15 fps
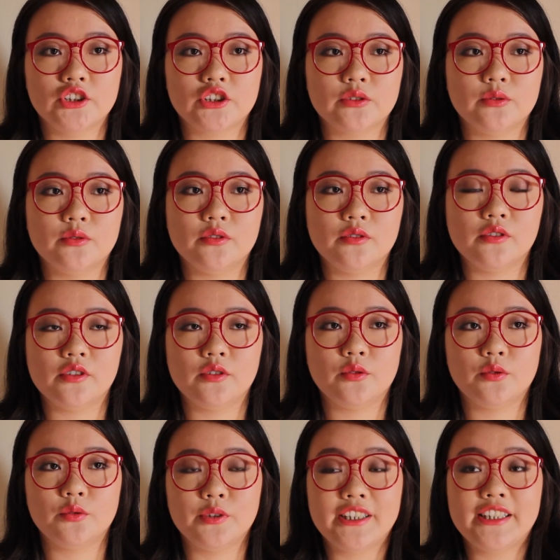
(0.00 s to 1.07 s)
to
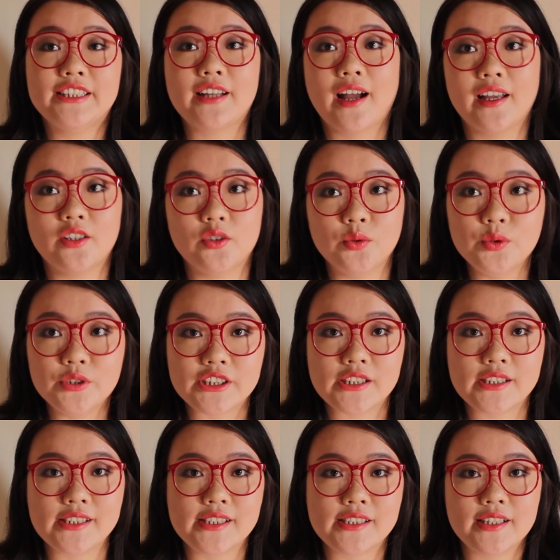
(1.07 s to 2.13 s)
really dilute
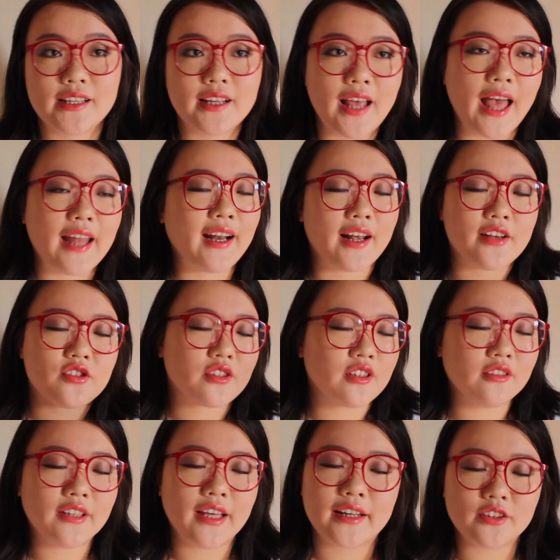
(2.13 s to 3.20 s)
it and I
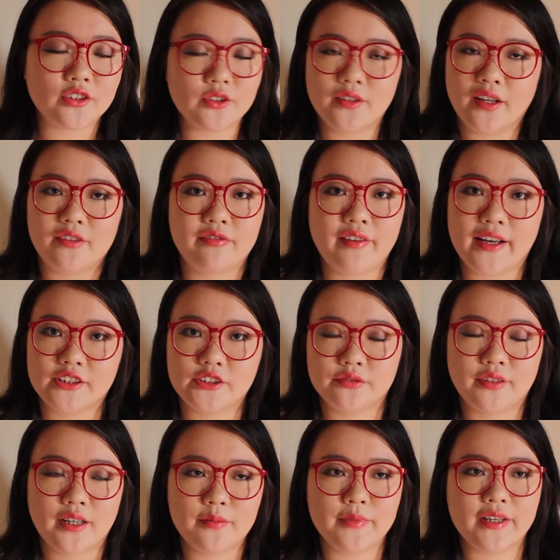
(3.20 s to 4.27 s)
still get a good effect
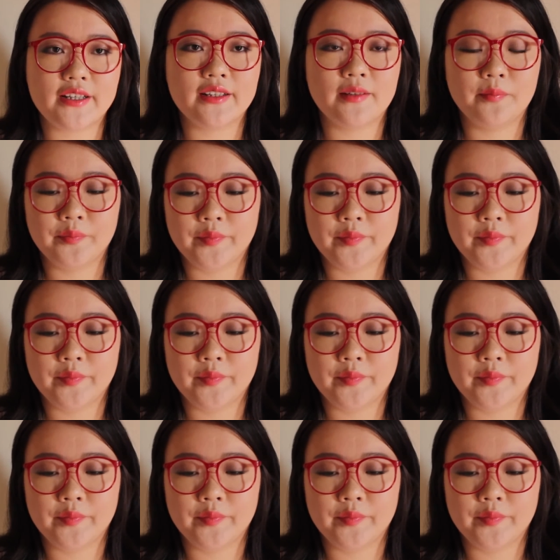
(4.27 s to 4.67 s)
from it.